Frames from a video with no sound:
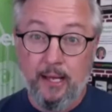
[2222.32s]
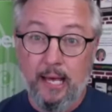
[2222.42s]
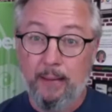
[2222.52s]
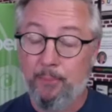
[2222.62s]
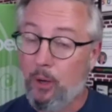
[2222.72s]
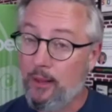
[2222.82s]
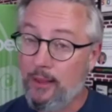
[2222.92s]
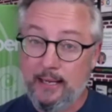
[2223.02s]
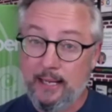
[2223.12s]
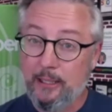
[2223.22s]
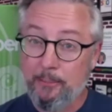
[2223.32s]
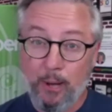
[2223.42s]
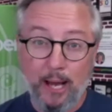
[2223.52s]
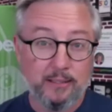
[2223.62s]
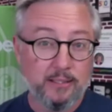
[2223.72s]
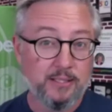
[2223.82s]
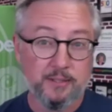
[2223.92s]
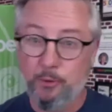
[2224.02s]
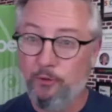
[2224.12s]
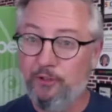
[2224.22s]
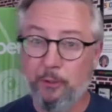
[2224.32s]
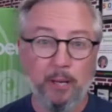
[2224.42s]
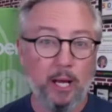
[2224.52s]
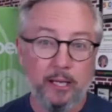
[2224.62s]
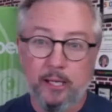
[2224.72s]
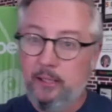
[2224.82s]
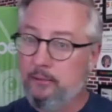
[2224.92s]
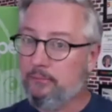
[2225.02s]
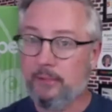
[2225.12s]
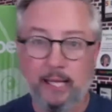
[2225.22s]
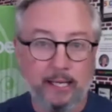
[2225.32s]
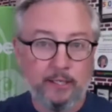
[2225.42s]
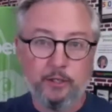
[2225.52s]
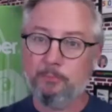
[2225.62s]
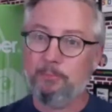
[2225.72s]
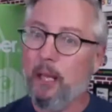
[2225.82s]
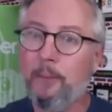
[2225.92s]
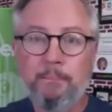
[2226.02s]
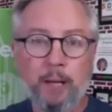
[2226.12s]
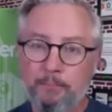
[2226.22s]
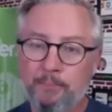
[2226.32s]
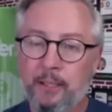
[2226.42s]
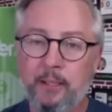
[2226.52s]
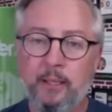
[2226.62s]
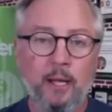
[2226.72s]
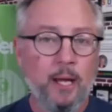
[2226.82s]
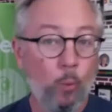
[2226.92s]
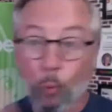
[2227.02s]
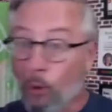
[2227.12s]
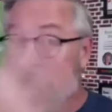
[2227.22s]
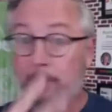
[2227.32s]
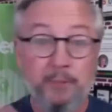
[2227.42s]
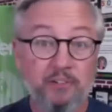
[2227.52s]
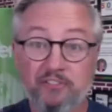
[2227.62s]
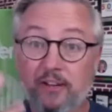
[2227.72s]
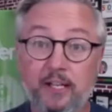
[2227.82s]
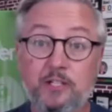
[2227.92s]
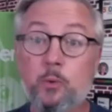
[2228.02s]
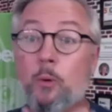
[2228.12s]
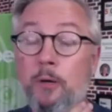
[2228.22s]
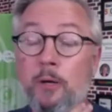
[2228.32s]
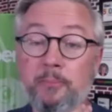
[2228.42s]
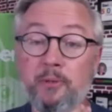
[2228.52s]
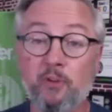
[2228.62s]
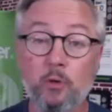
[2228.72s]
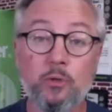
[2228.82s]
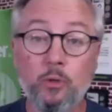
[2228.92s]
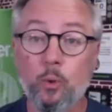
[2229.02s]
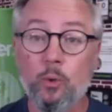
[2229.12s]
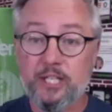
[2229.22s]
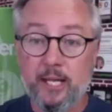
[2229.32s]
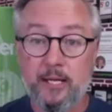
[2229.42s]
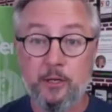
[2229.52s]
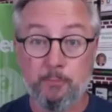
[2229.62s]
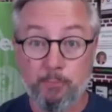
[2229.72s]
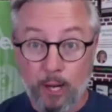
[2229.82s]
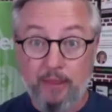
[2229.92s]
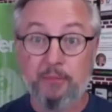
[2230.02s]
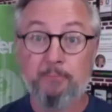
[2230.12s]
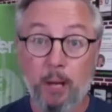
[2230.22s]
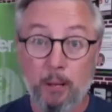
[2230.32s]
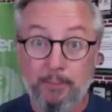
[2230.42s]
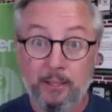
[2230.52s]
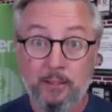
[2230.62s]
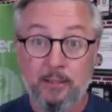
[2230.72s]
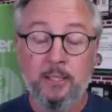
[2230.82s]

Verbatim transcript: And part of that daily practice is moving your body, getting your blood pumping, warming up your face, warming up your vocal cords, getting your breath pumping.